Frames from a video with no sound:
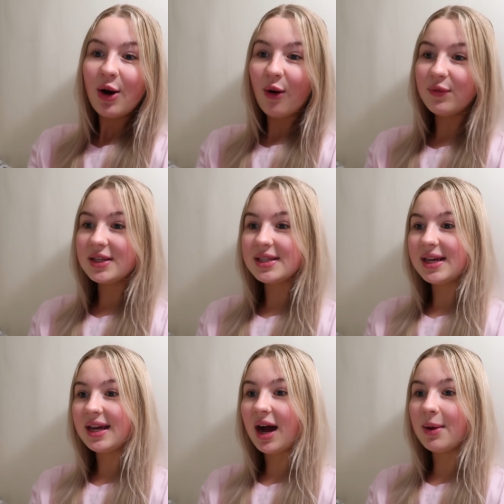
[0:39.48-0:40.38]

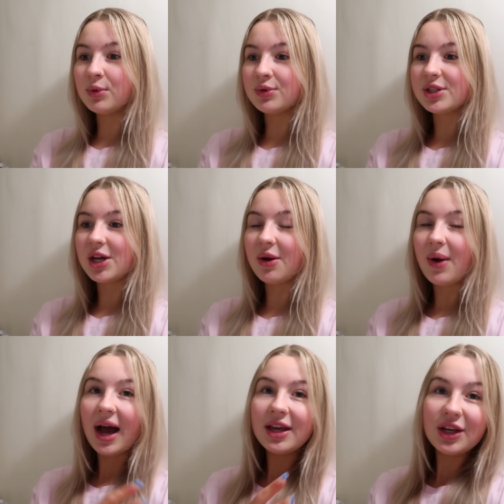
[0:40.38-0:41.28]
obviously I'm also
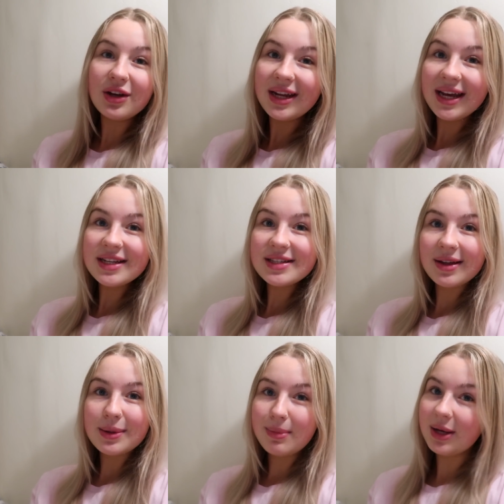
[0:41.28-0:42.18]
at uni,
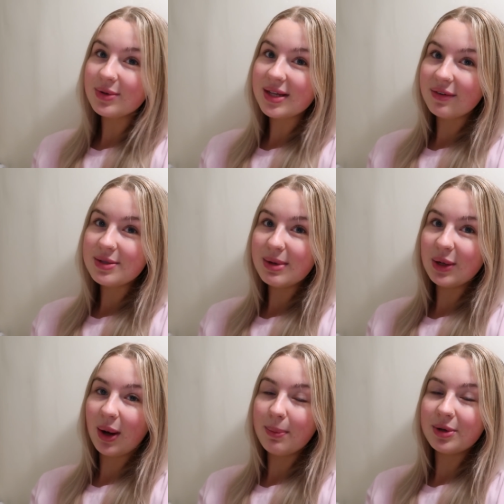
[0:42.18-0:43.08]
so the meals have to be
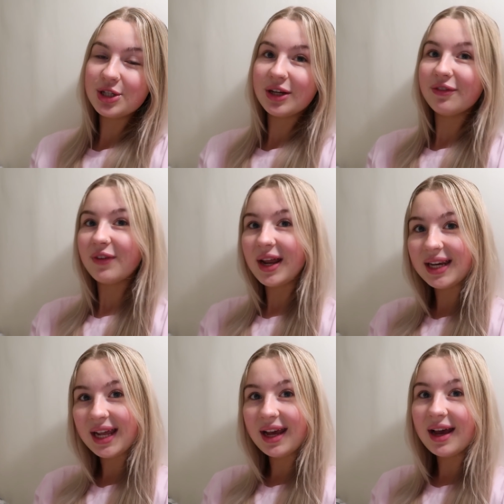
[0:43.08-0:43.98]
quite budget
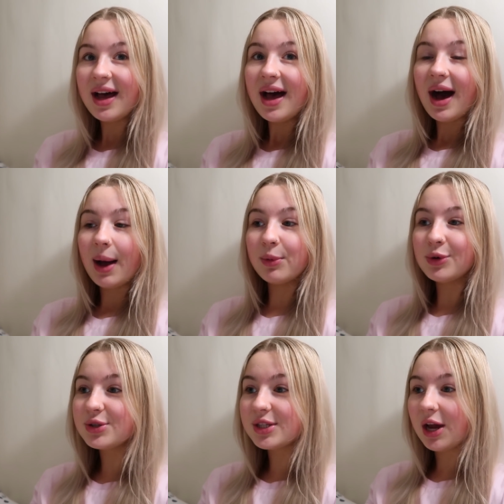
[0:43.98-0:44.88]
friendly. I'm
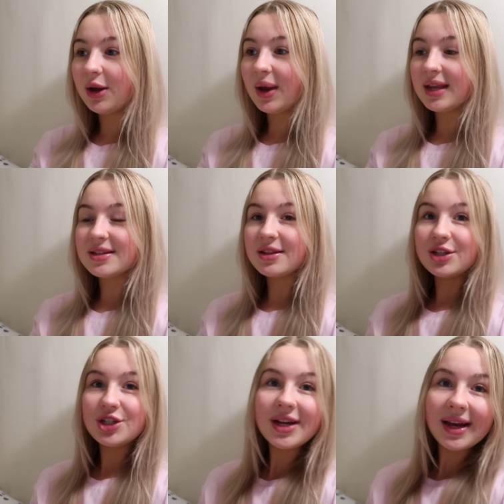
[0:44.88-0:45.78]
also into the
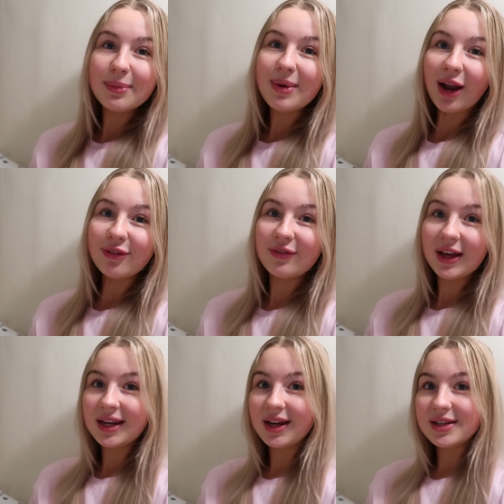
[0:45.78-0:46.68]
gym and
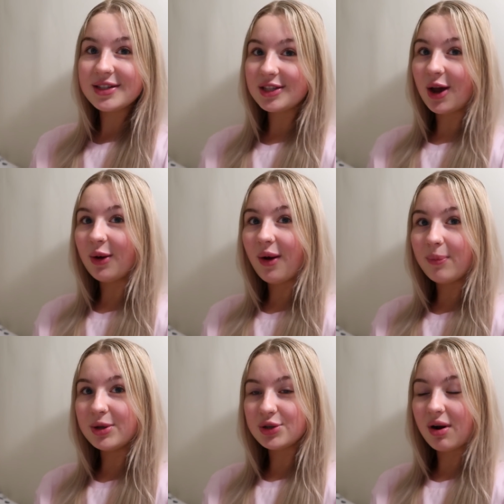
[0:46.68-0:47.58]
fitness, so
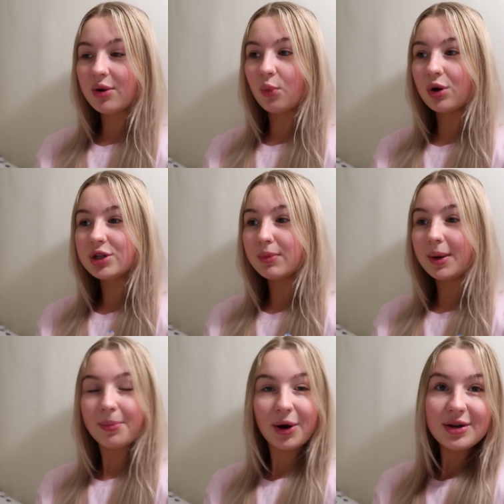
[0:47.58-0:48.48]
I've been trying to watch
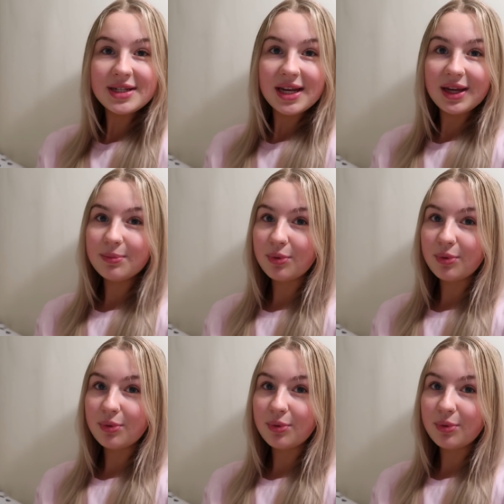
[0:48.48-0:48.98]
my protein